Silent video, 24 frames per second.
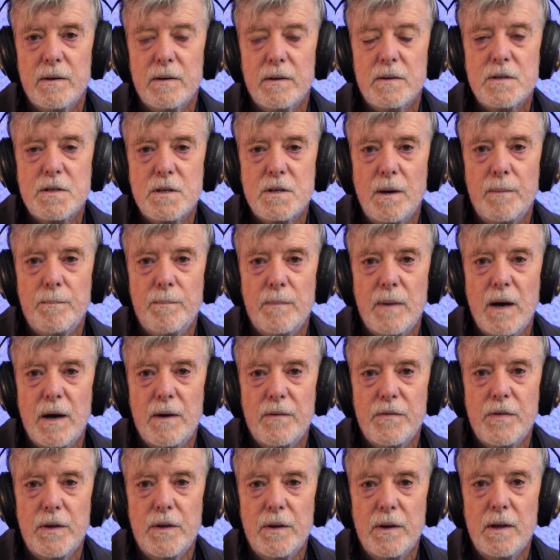some
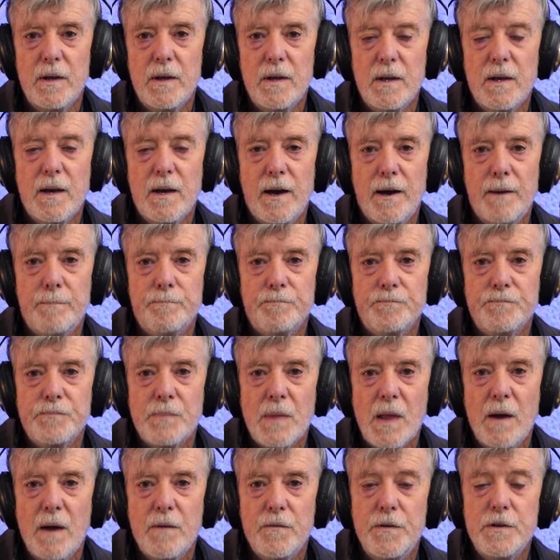of the
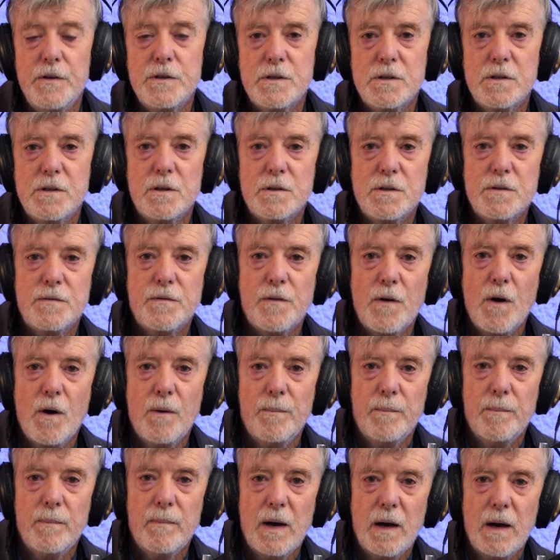physicists
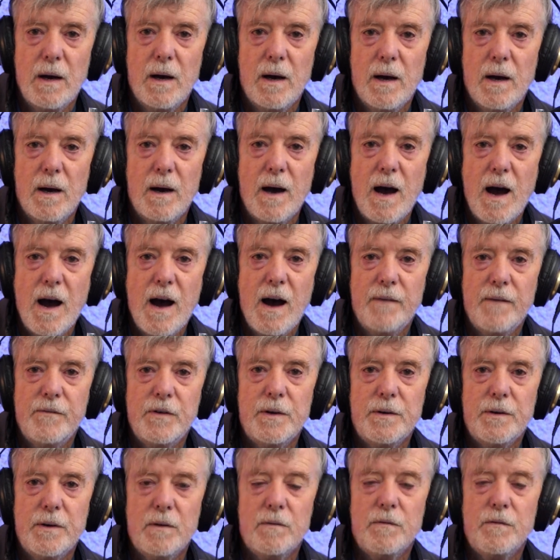from
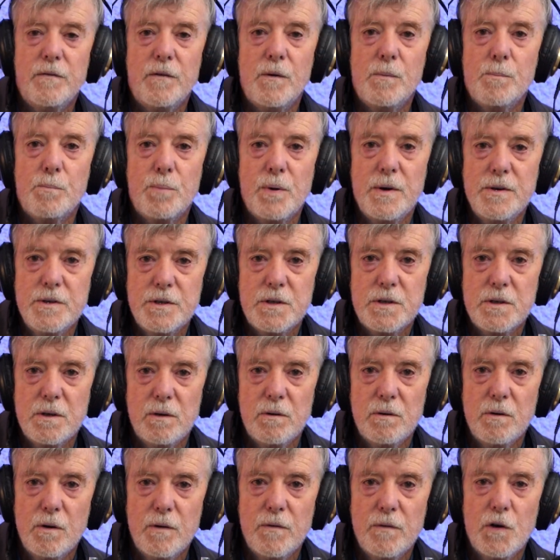Harvard and from
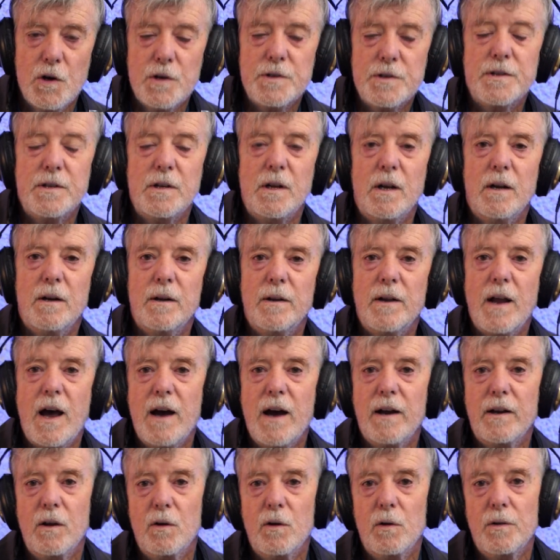Princeton University in an
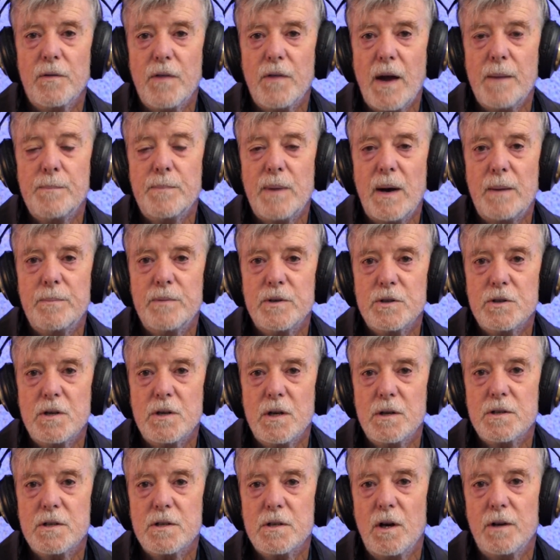article they
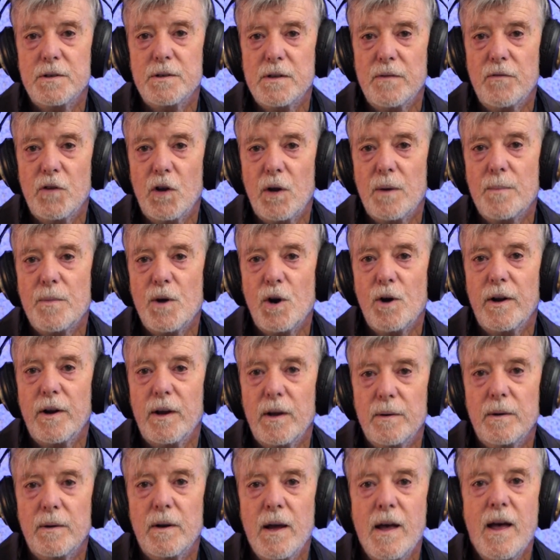published in Scientific
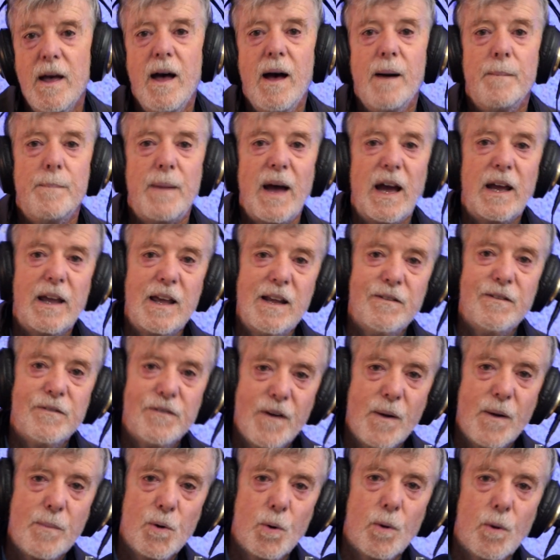American back in
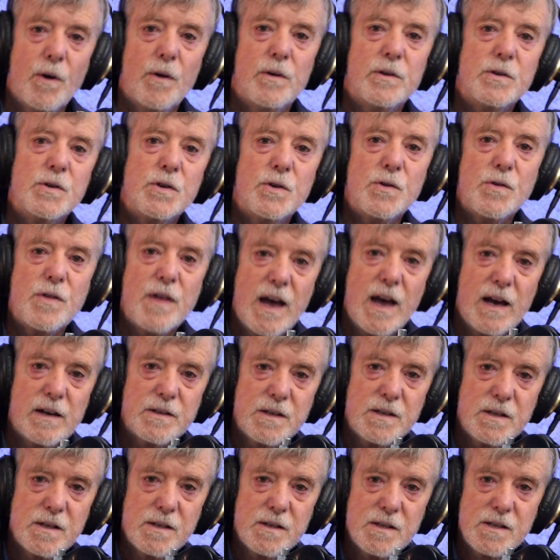February
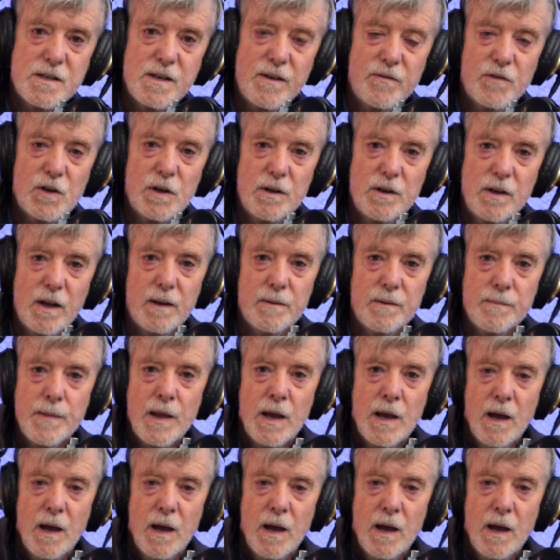2017,